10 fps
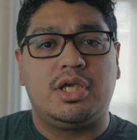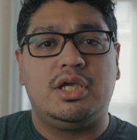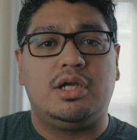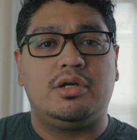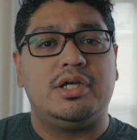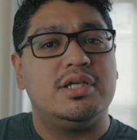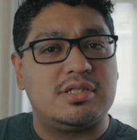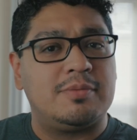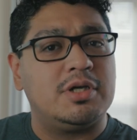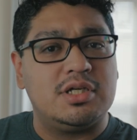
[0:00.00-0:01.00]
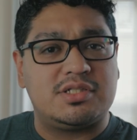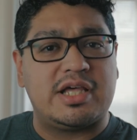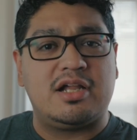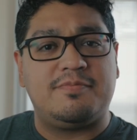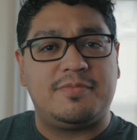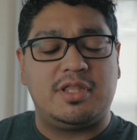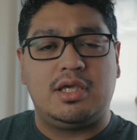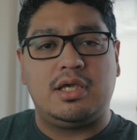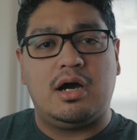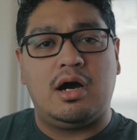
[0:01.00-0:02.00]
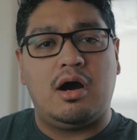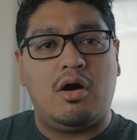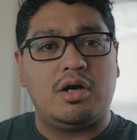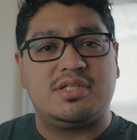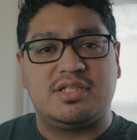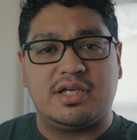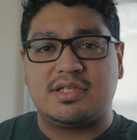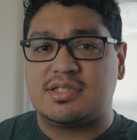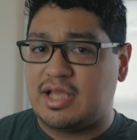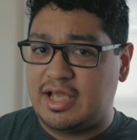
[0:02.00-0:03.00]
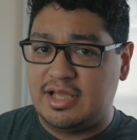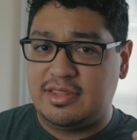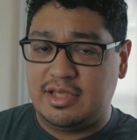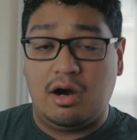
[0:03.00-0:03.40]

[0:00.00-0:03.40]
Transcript: here is I'm gonna set up the R6 and the